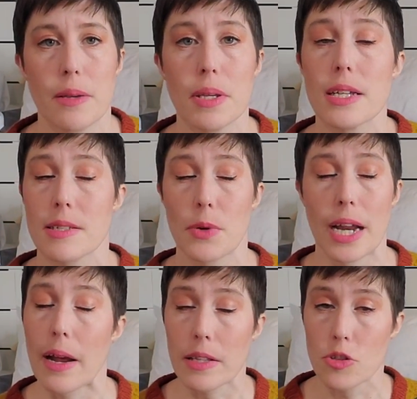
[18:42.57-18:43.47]
because when
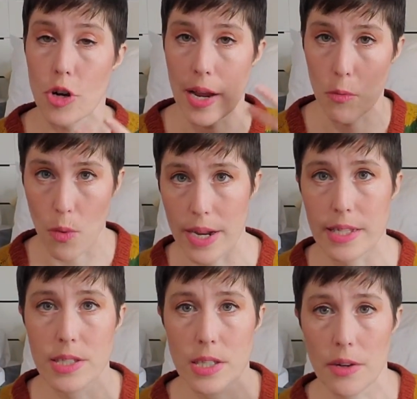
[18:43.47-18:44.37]
I try and
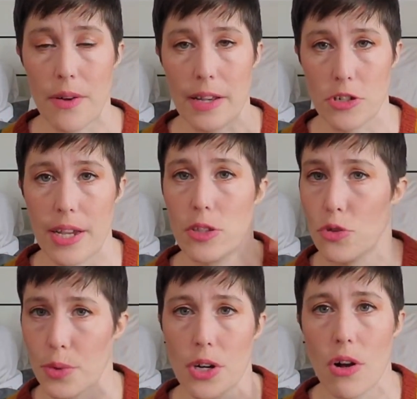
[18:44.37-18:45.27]
wind stuff, I try and do
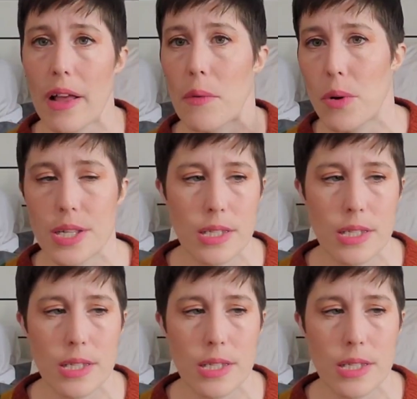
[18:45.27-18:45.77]
it all at once.